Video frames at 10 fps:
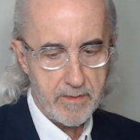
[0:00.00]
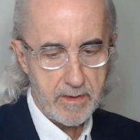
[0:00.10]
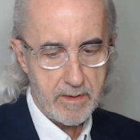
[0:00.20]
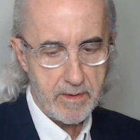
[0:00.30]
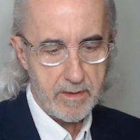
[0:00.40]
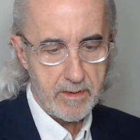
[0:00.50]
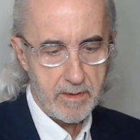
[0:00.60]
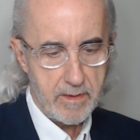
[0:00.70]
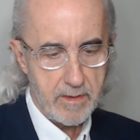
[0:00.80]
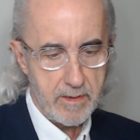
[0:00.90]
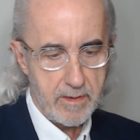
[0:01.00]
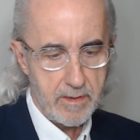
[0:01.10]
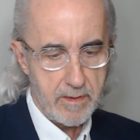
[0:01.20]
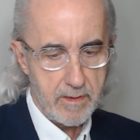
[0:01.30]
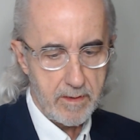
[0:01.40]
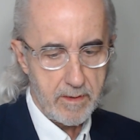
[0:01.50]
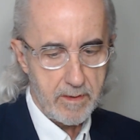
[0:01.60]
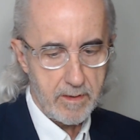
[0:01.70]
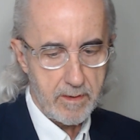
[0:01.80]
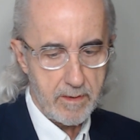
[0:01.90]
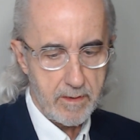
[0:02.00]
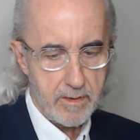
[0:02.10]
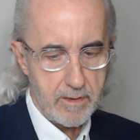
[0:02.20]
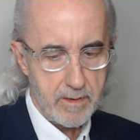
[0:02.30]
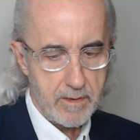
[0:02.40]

No one is speaking in this clip.